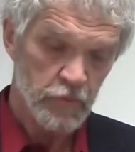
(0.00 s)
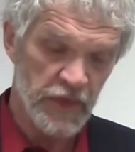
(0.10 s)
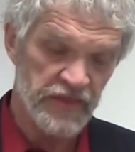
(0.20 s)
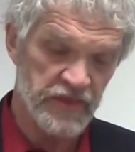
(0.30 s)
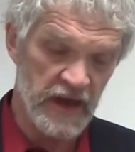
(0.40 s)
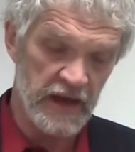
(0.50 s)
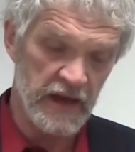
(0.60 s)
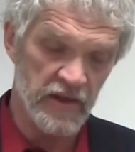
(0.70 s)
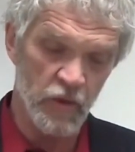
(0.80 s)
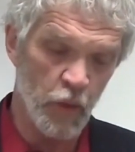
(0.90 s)
But
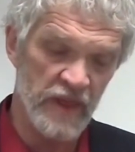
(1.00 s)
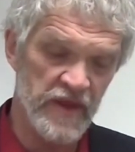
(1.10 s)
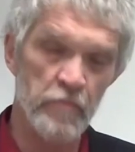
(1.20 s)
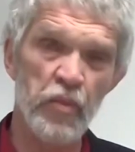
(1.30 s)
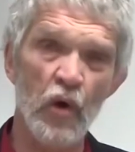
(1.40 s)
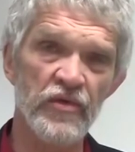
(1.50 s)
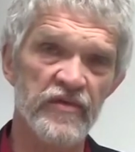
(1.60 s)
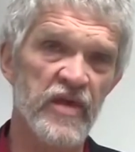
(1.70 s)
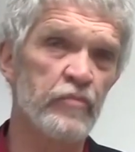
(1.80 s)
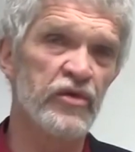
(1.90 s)
the one that both
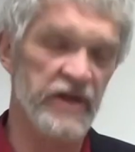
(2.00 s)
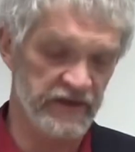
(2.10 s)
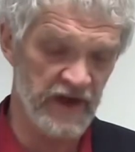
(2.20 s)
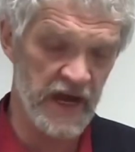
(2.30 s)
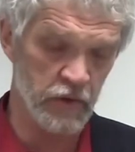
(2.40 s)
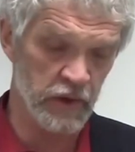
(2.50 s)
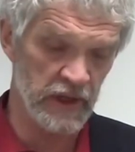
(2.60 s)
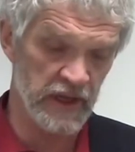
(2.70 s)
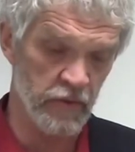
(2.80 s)
of them predict adequately